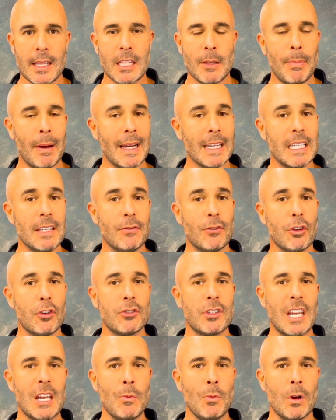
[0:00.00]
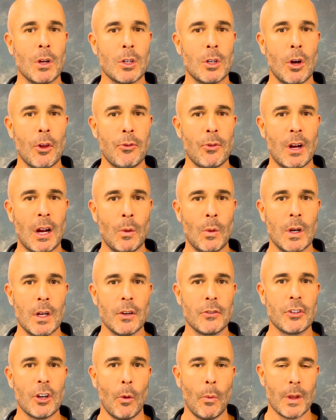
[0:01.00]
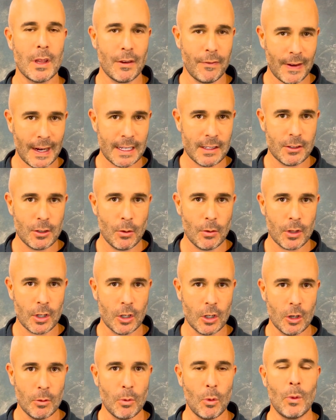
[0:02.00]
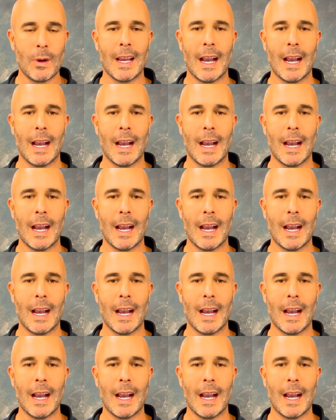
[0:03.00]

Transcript: The bike you've just seen will go through our workshop with a fine tooth comb,